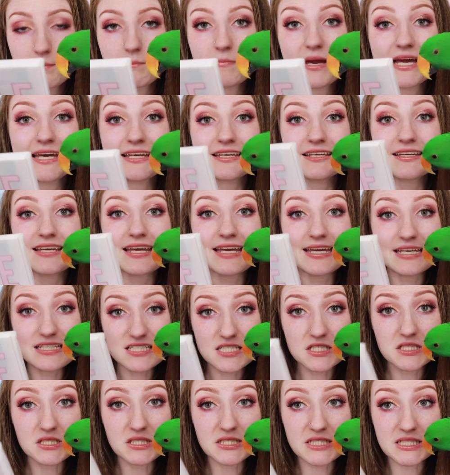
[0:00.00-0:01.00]
Made in
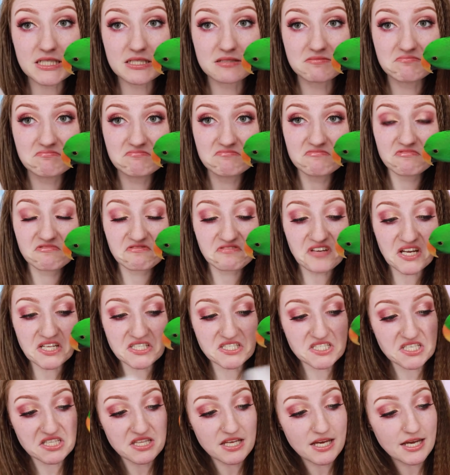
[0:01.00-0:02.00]
Italy.
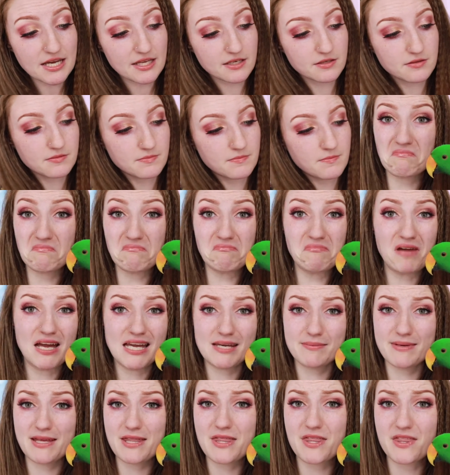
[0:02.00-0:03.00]
Fancy that.
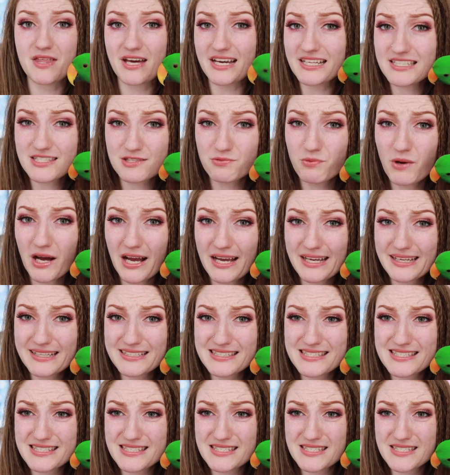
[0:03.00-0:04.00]
Maybe that's why
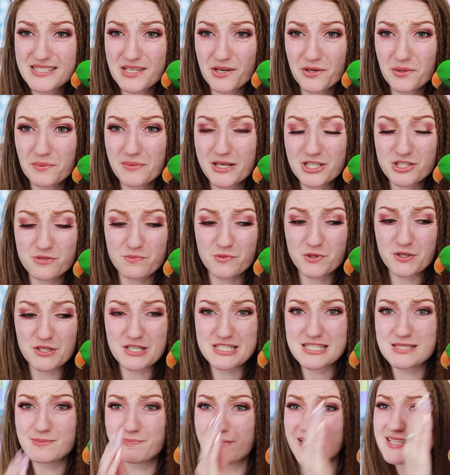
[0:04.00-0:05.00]
it's so much more
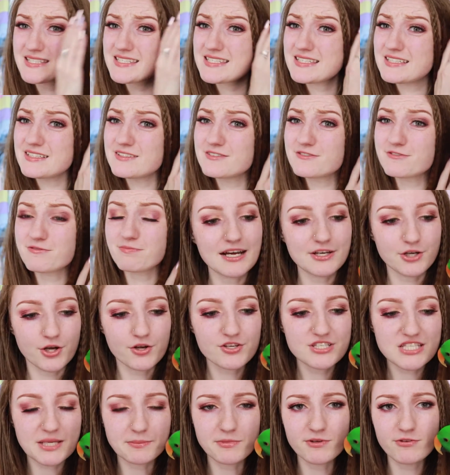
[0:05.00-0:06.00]
expensive. I
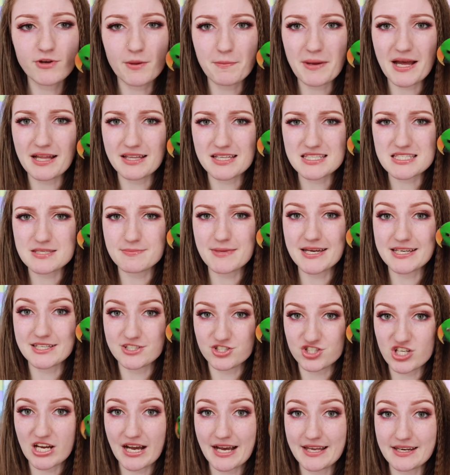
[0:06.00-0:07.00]
know some of her palettes are made
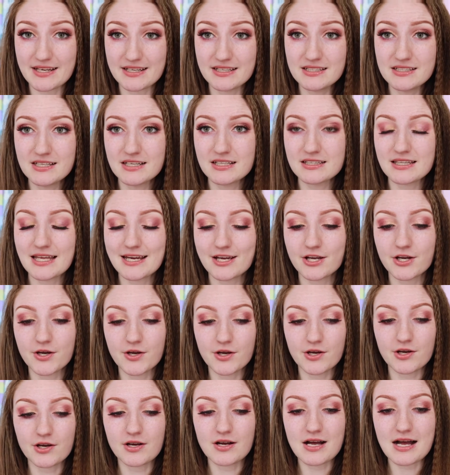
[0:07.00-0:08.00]
in China, like
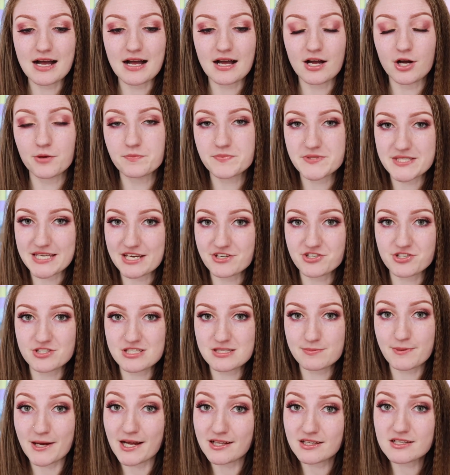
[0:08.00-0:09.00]
her
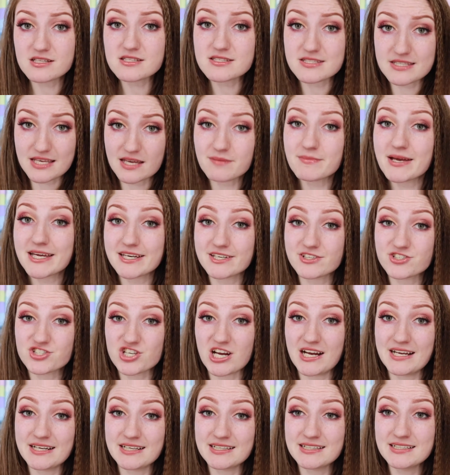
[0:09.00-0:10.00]
Obsessions palettes, they're made in
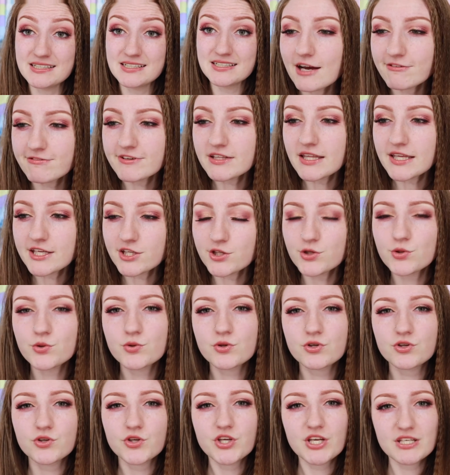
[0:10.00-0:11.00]
China. I feel like
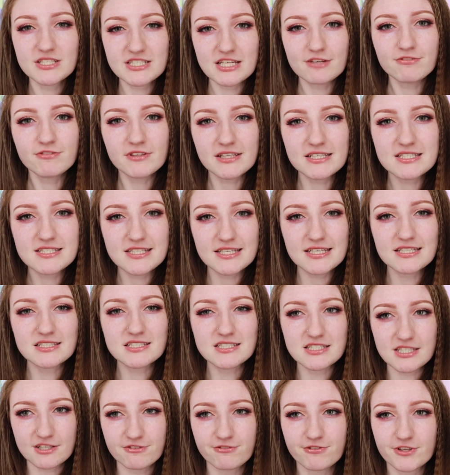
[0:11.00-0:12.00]
you can definitely see a
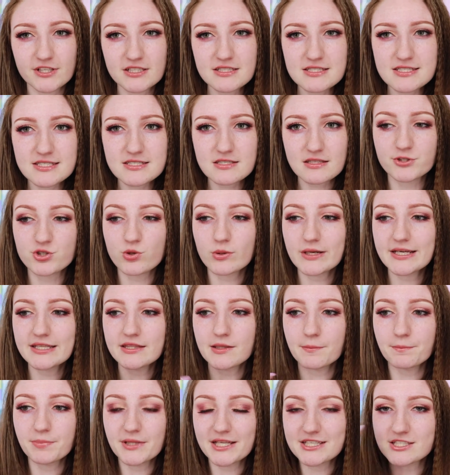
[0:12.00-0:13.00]
difference
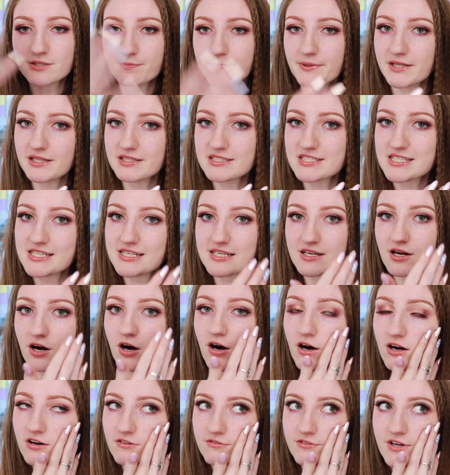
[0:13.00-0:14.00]
between the blendability
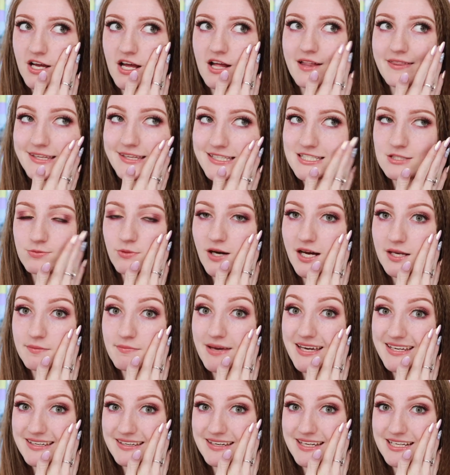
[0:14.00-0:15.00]
of this one
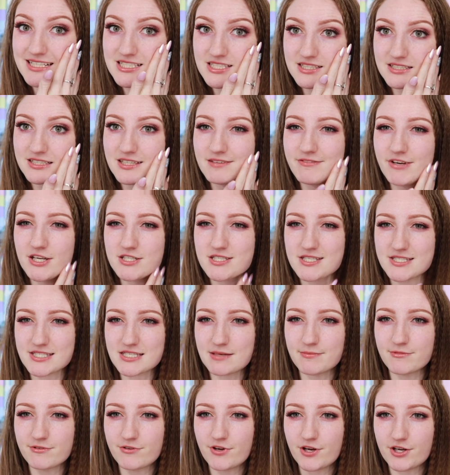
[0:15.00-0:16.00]
made in Italy versus
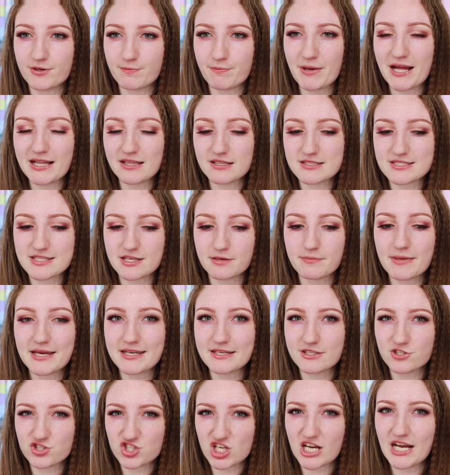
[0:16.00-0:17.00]
some of her palettes that are
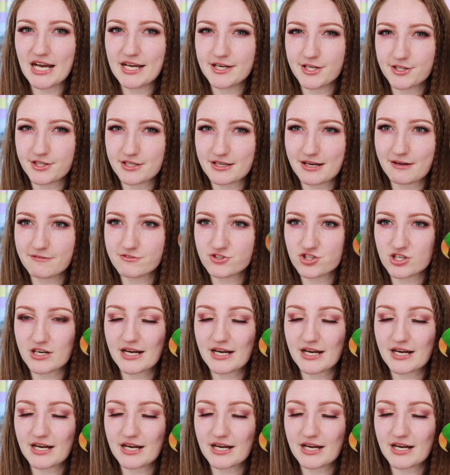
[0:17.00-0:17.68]
made in China that I've